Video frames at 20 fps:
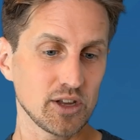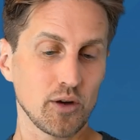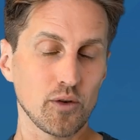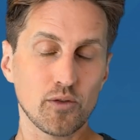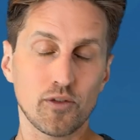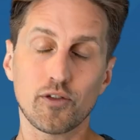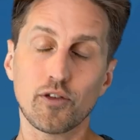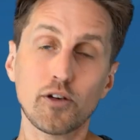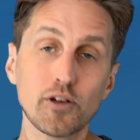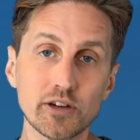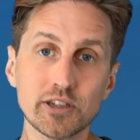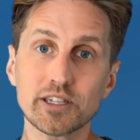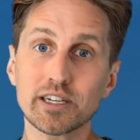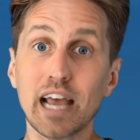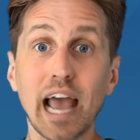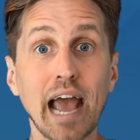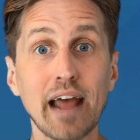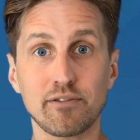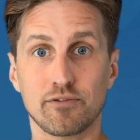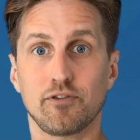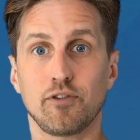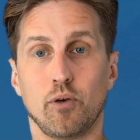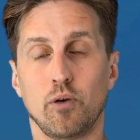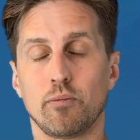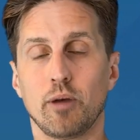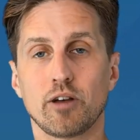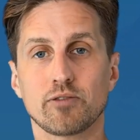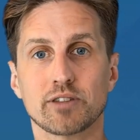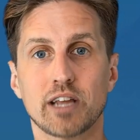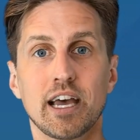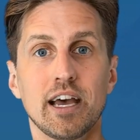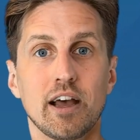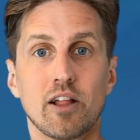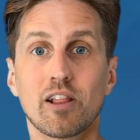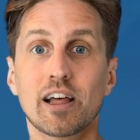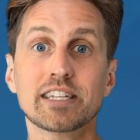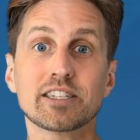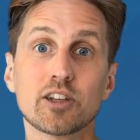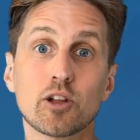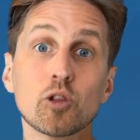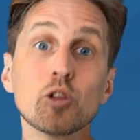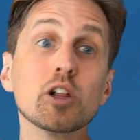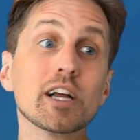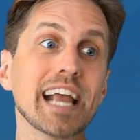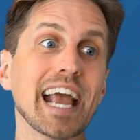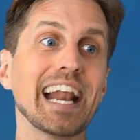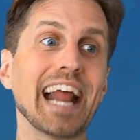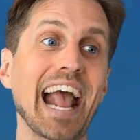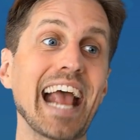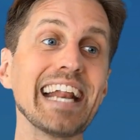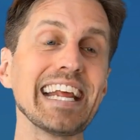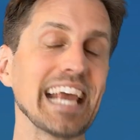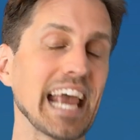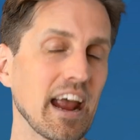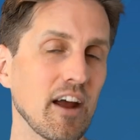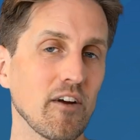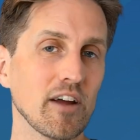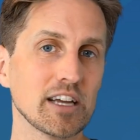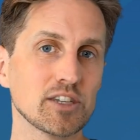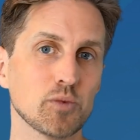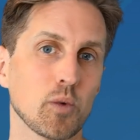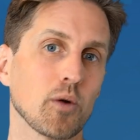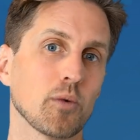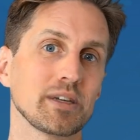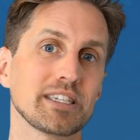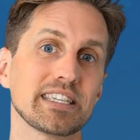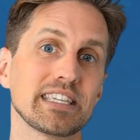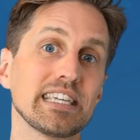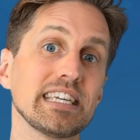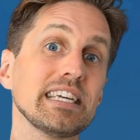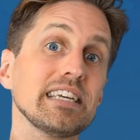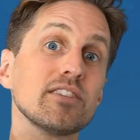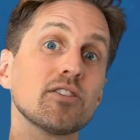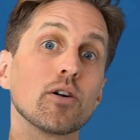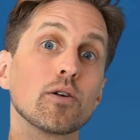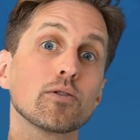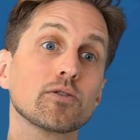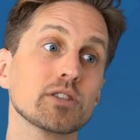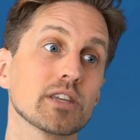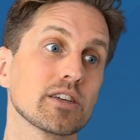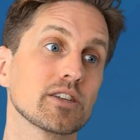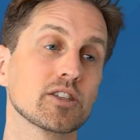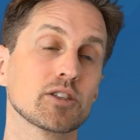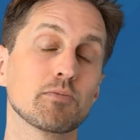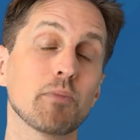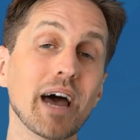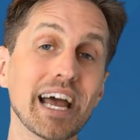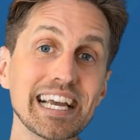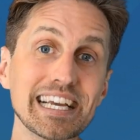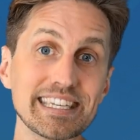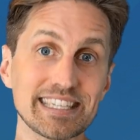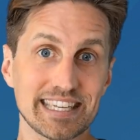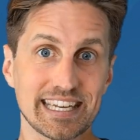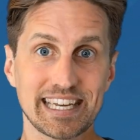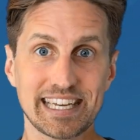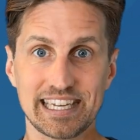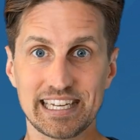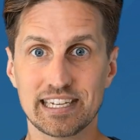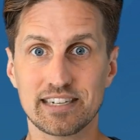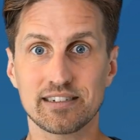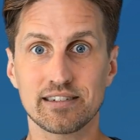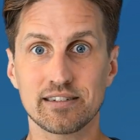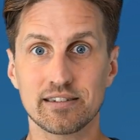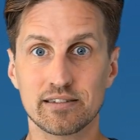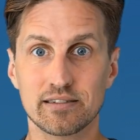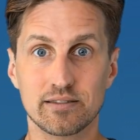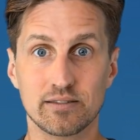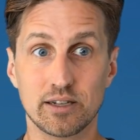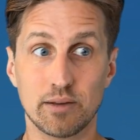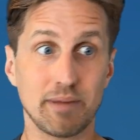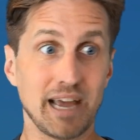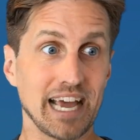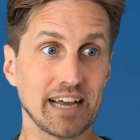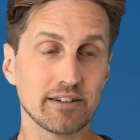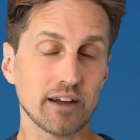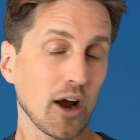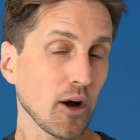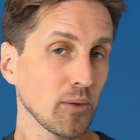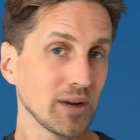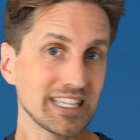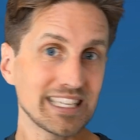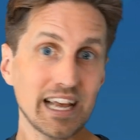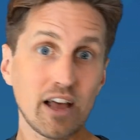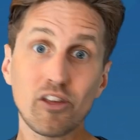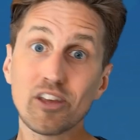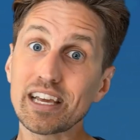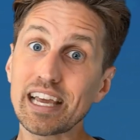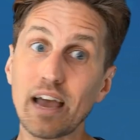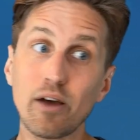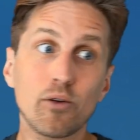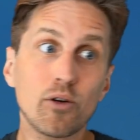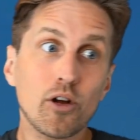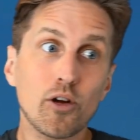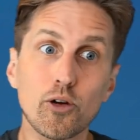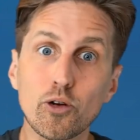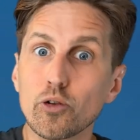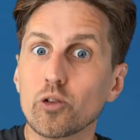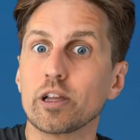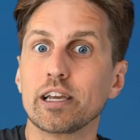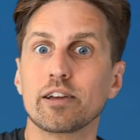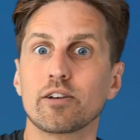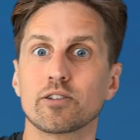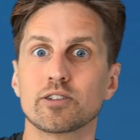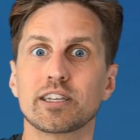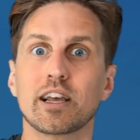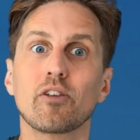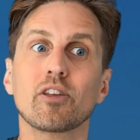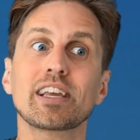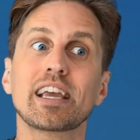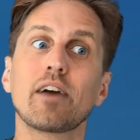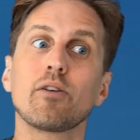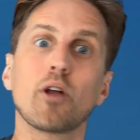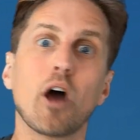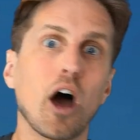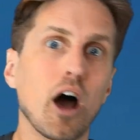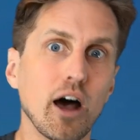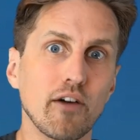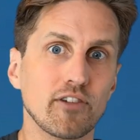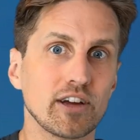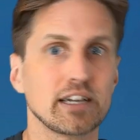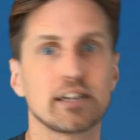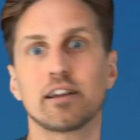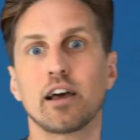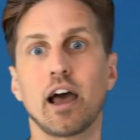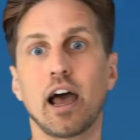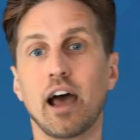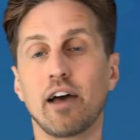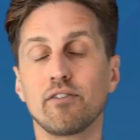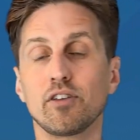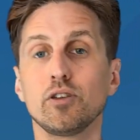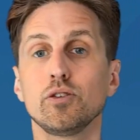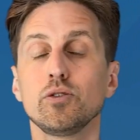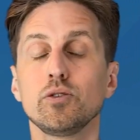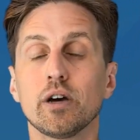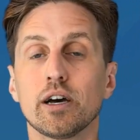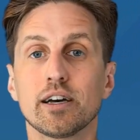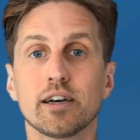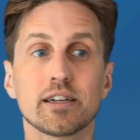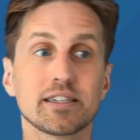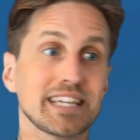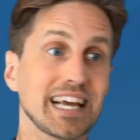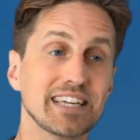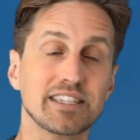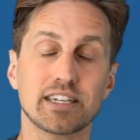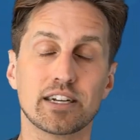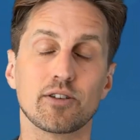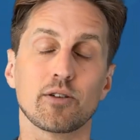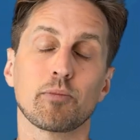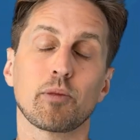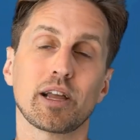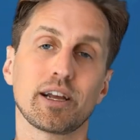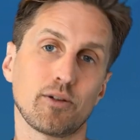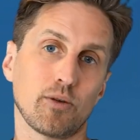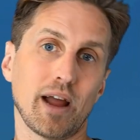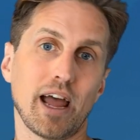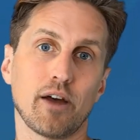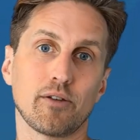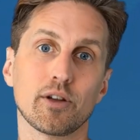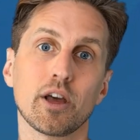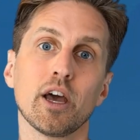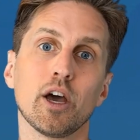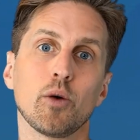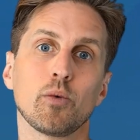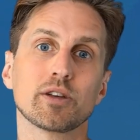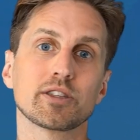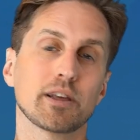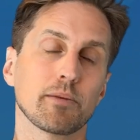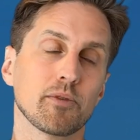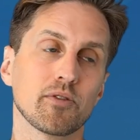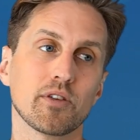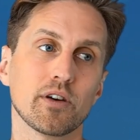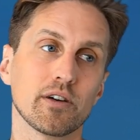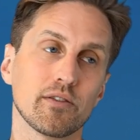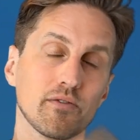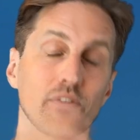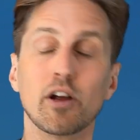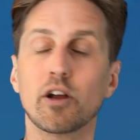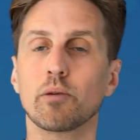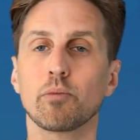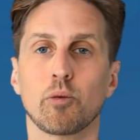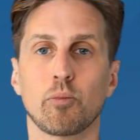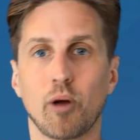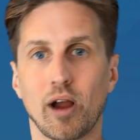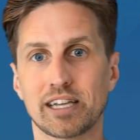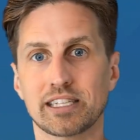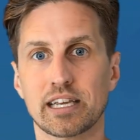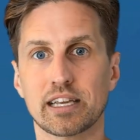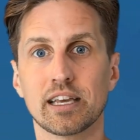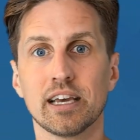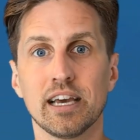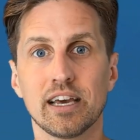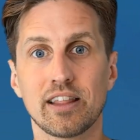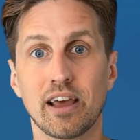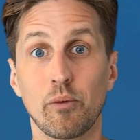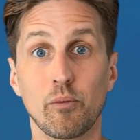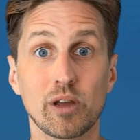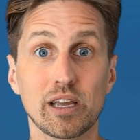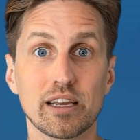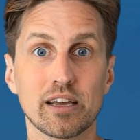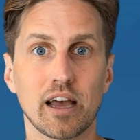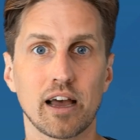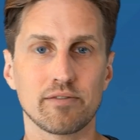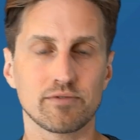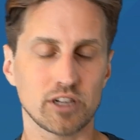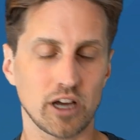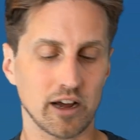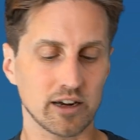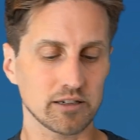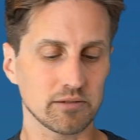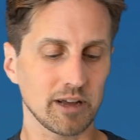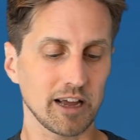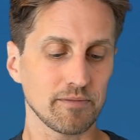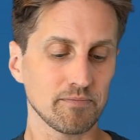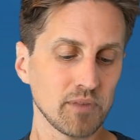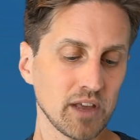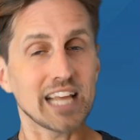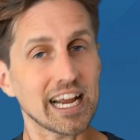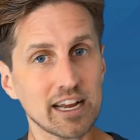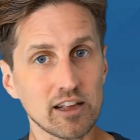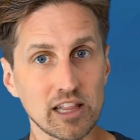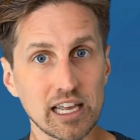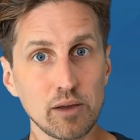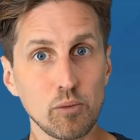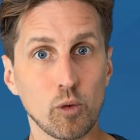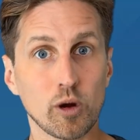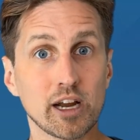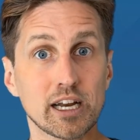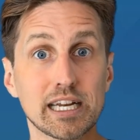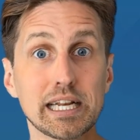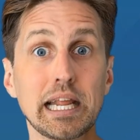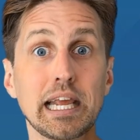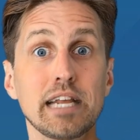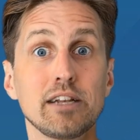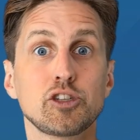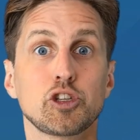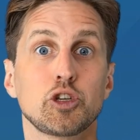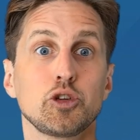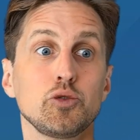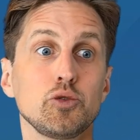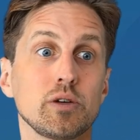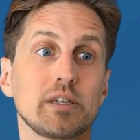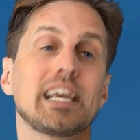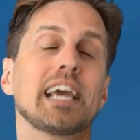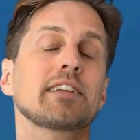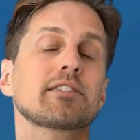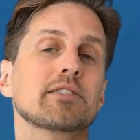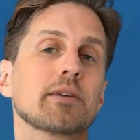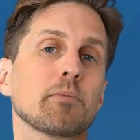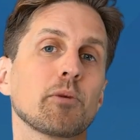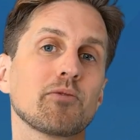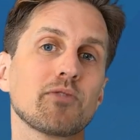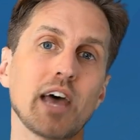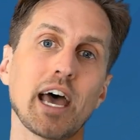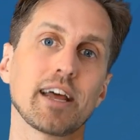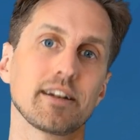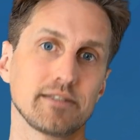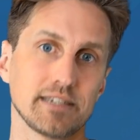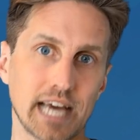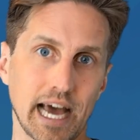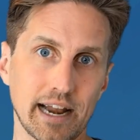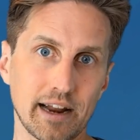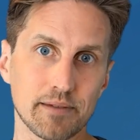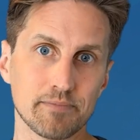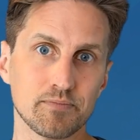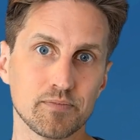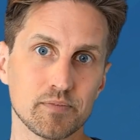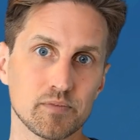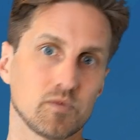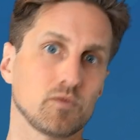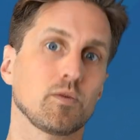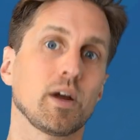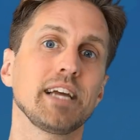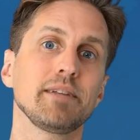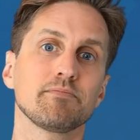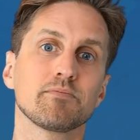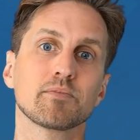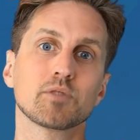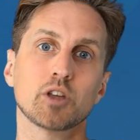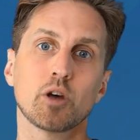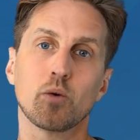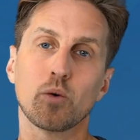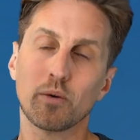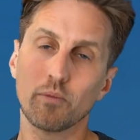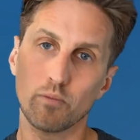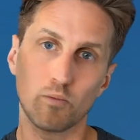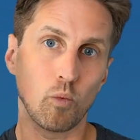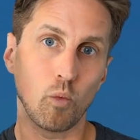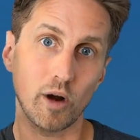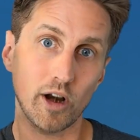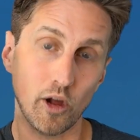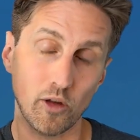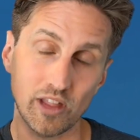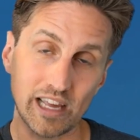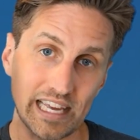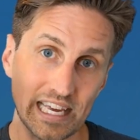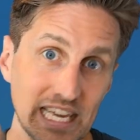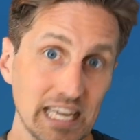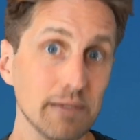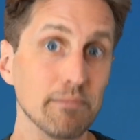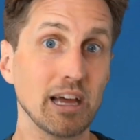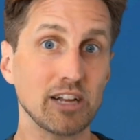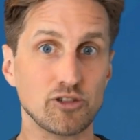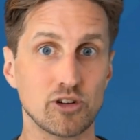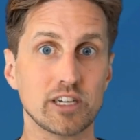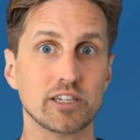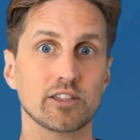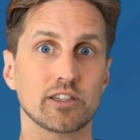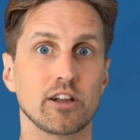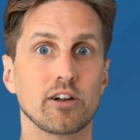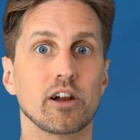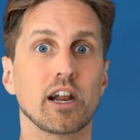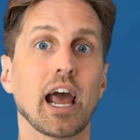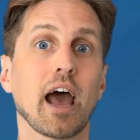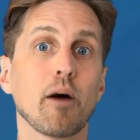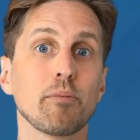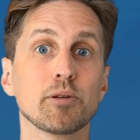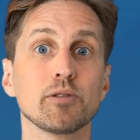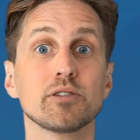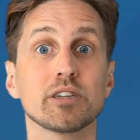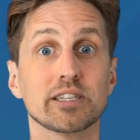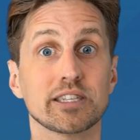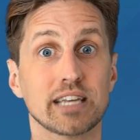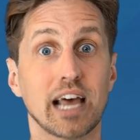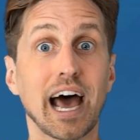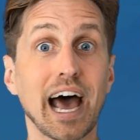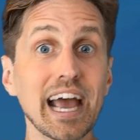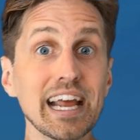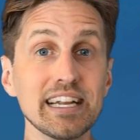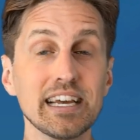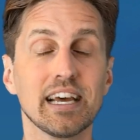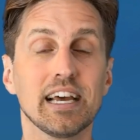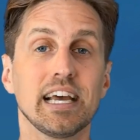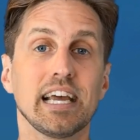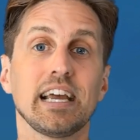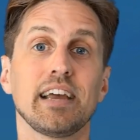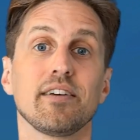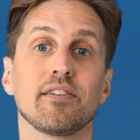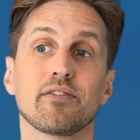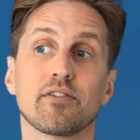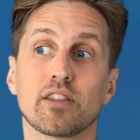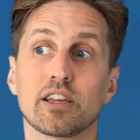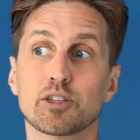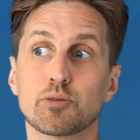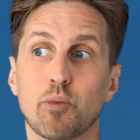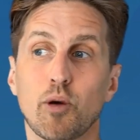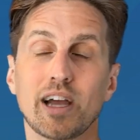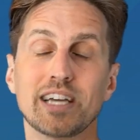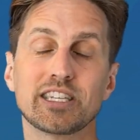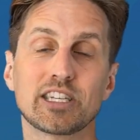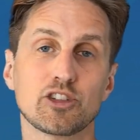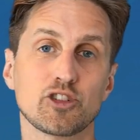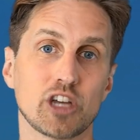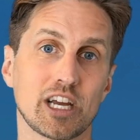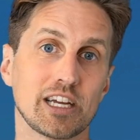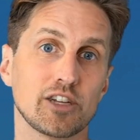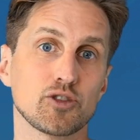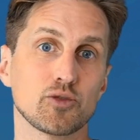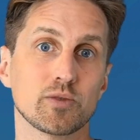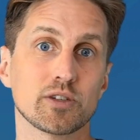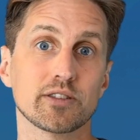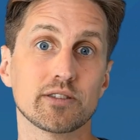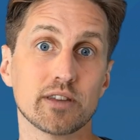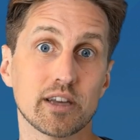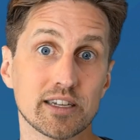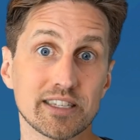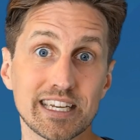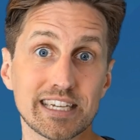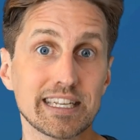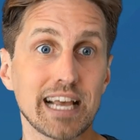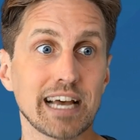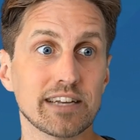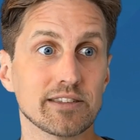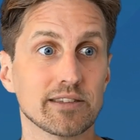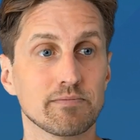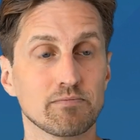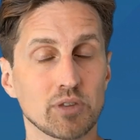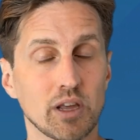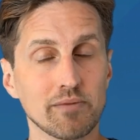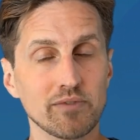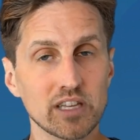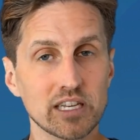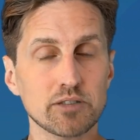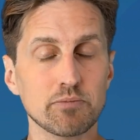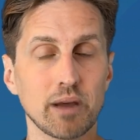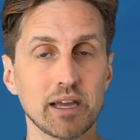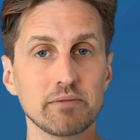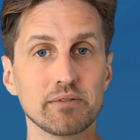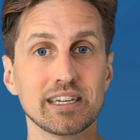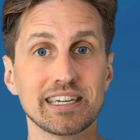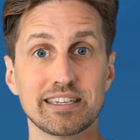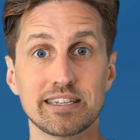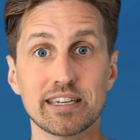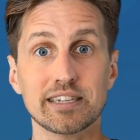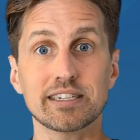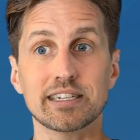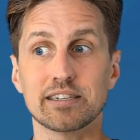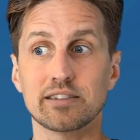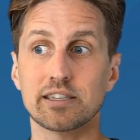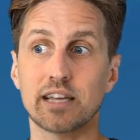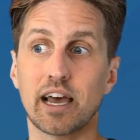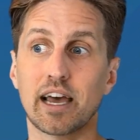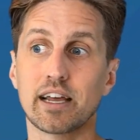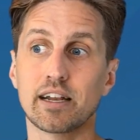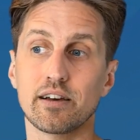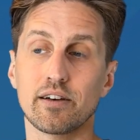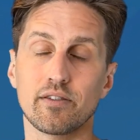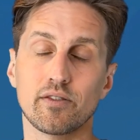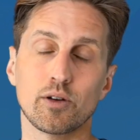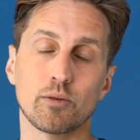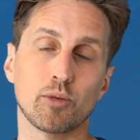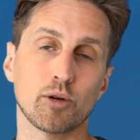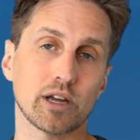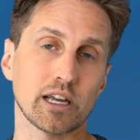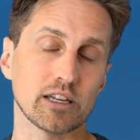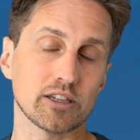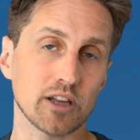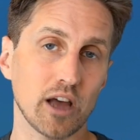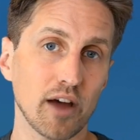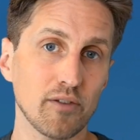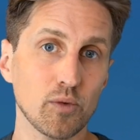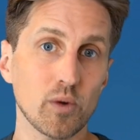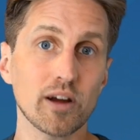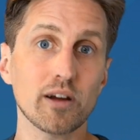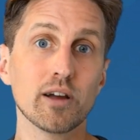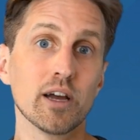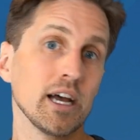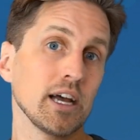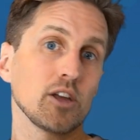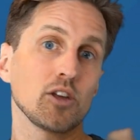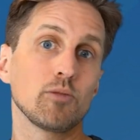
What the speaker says: So first and foremost, let's look at any areas where we see those spikes in demand. Are we selling out early or selling out often? Have you tested or played around with some of the variable pricing that we have talked about? Secondly, we're going to need to get some of that data, right? So what are the key metrics that are going to help you decide if this pricing change was a success? Some of this might exist inside of your booking software.